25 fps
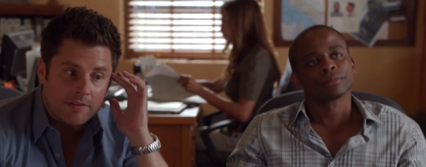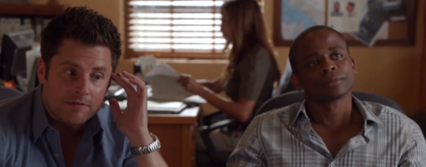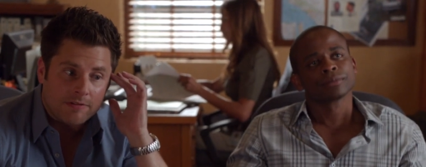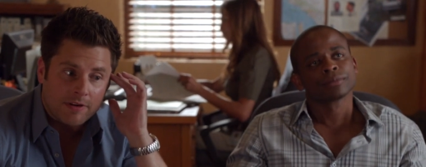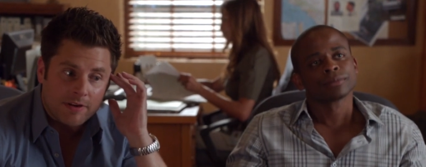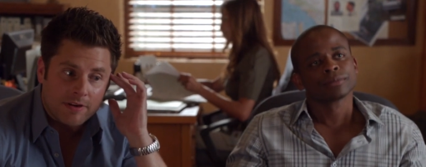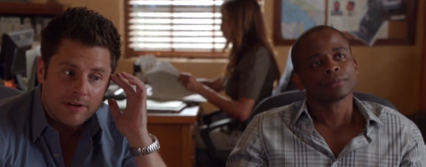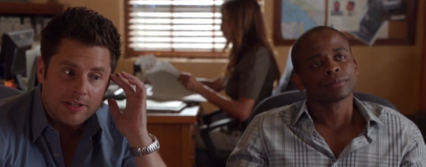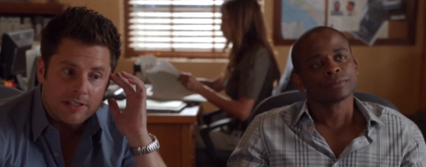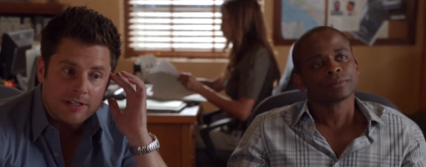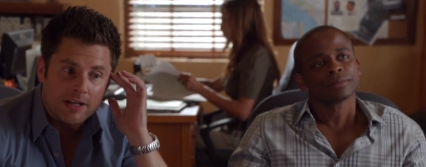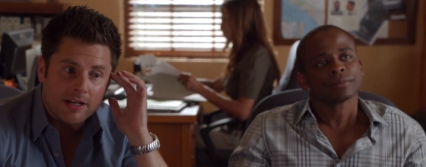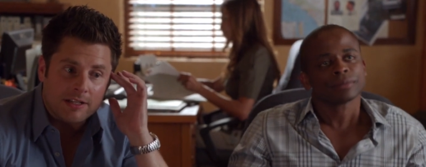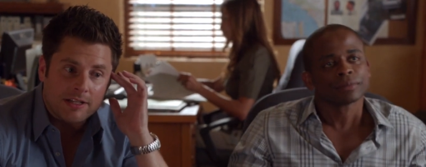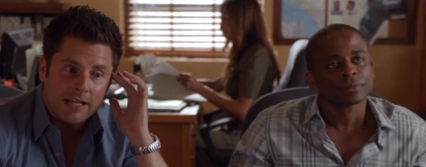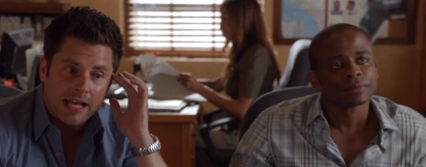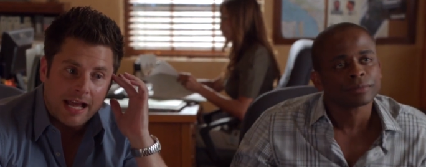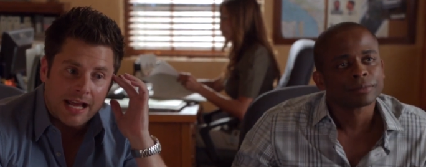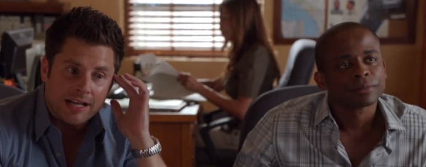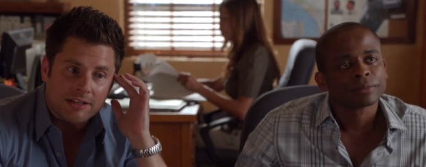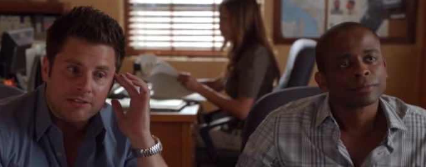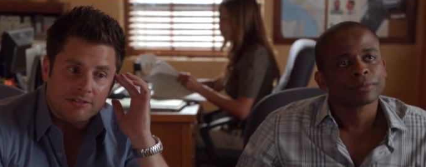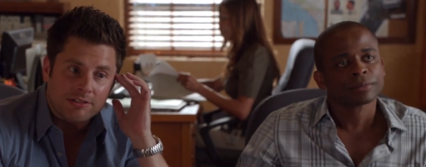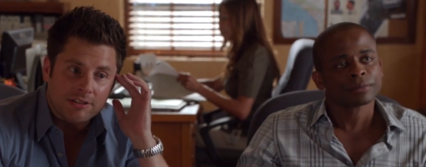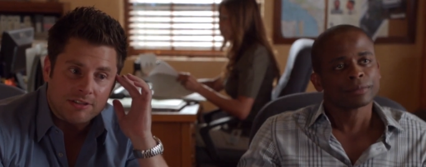Speaker 1: and very
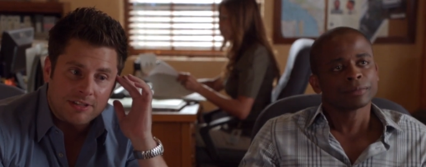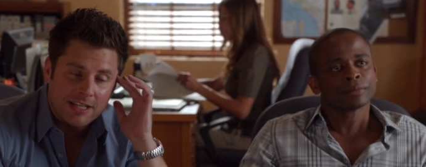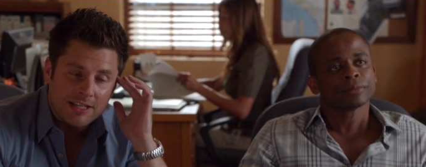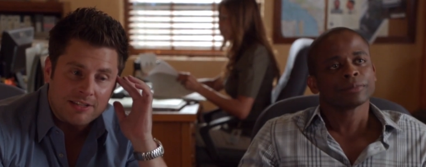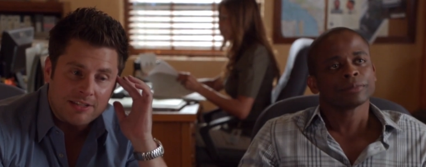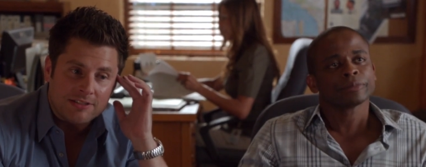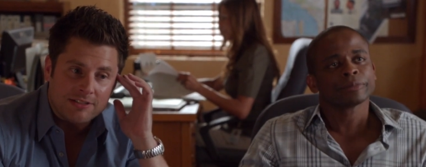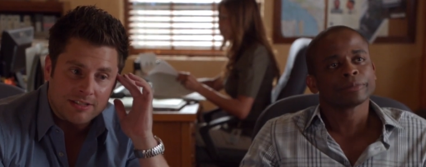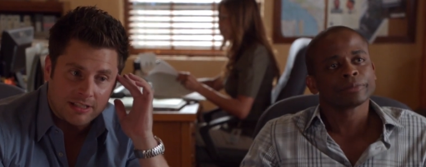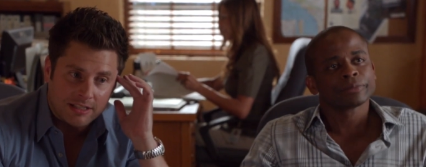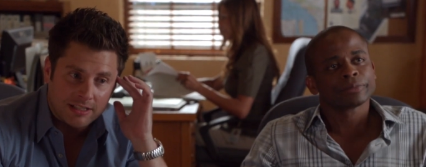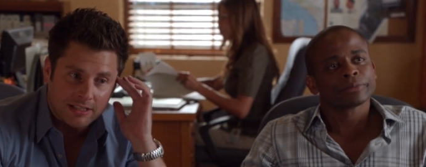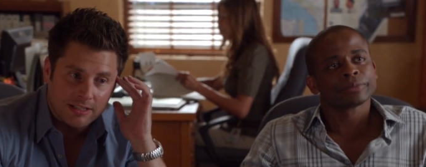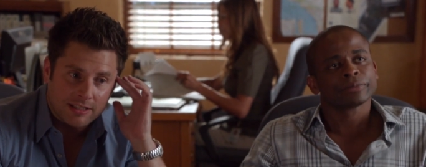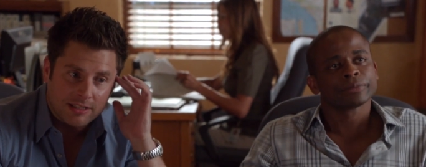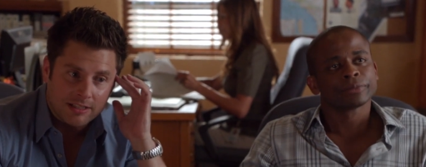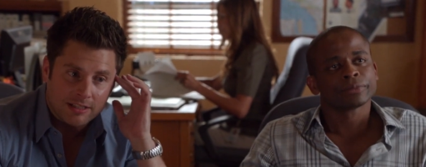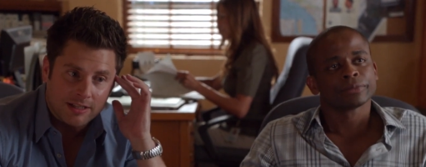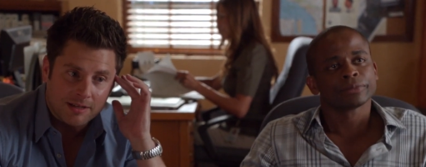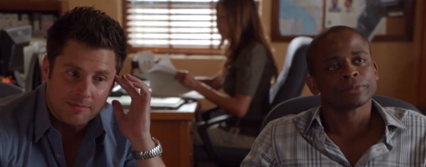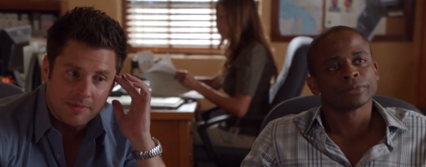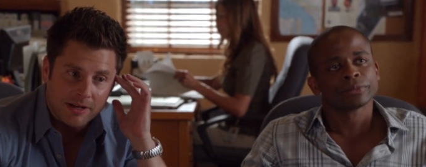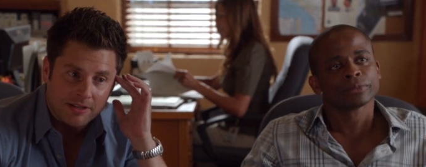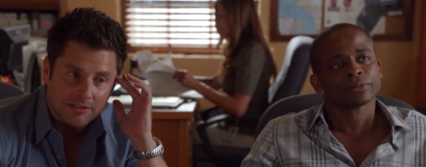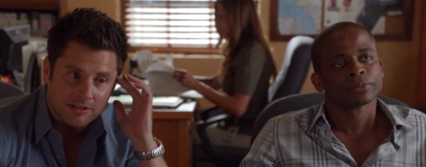non-accidenty
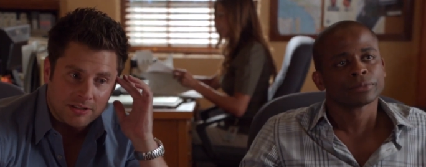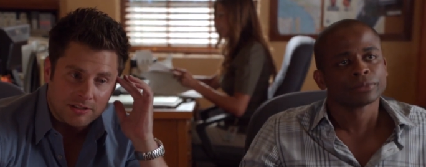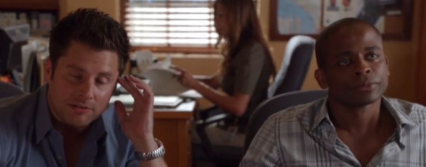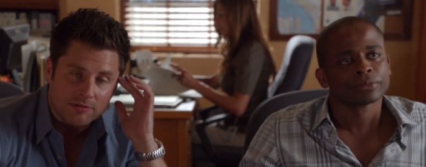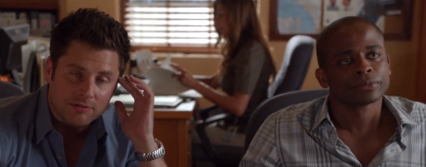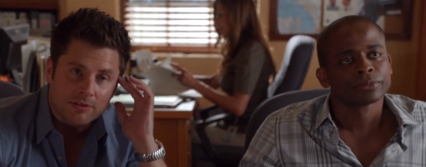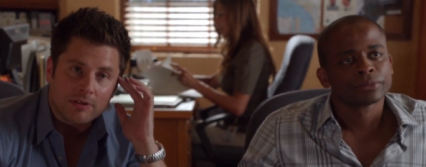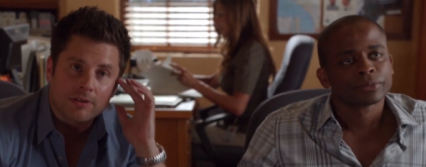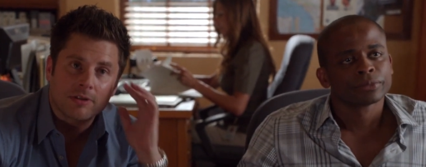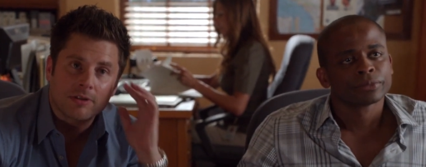about these